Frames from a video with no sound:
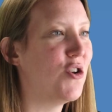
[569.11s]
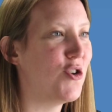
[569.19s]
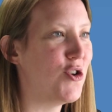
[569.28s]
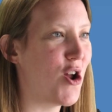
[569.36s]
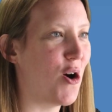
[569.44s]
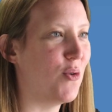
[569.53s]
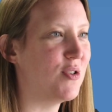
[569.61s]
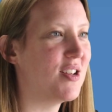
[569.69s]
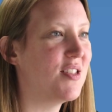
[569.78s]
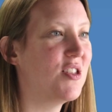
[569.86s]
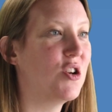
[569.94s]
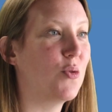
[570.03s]
Note,
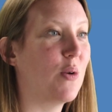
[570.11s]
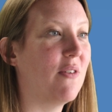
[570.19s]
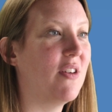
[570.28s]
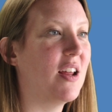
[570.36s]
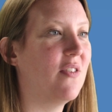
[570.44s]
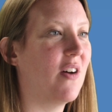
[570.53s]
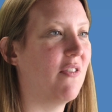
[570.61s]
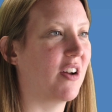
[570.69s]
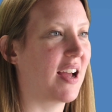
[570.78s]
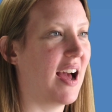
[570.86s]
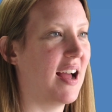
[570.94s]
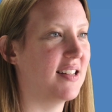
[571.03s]
the derivative of a
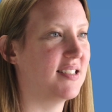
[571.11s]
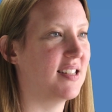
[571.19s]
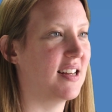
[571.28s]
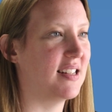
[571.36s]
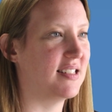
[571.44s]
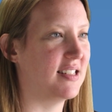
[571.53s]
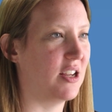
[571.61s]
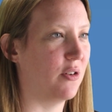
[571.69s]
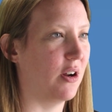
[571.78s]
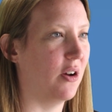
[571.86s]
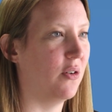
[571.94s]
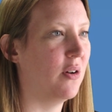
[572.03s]
constant is
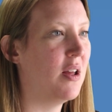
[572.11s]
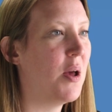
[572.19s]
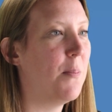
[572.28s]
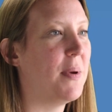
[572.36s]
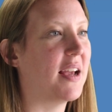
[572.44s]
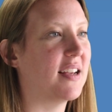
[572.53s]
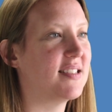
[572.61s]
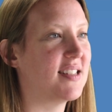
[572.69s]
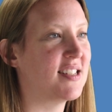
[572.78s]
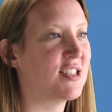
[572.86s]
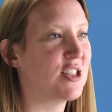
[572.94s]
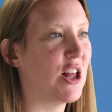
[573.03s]
zero because the
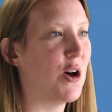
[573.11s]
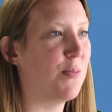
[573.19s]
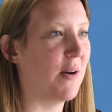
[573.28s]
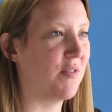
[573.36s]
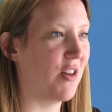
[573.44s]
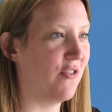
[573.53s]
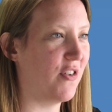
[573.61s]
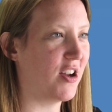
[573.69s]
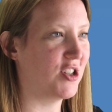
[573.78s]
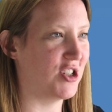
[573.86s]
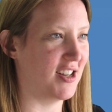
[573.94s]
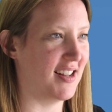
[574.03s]
slope of the
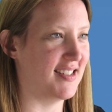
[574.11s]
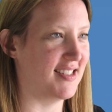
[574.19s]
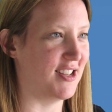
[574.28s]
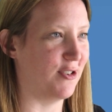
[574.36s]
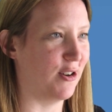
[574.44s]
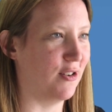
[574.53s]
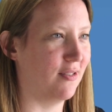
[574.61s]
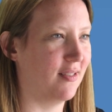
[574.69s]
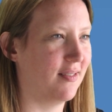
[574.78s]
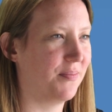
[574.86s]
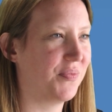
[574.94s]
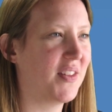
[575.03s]
function is zero.
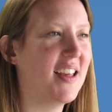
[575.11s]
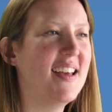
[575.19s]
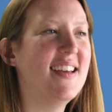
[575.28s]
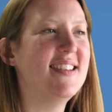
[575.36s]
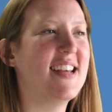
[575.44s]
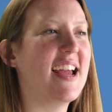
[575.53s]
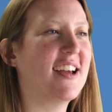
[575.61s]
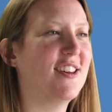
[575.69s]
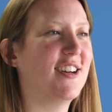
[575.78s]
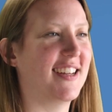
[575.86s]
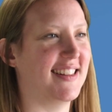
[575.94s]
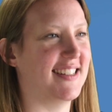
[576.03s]
Take a
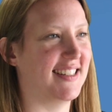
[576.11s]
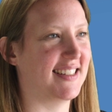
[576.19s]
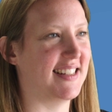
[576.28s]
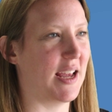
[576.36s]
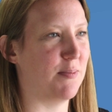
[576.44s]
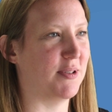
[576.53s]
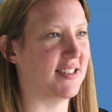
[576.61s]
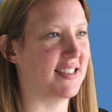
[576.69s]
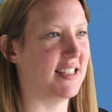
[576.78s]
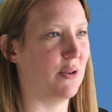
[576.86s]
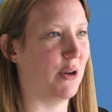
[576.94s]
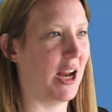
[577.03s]
look at this example to
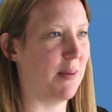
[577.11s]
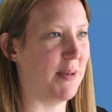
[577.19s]
see what I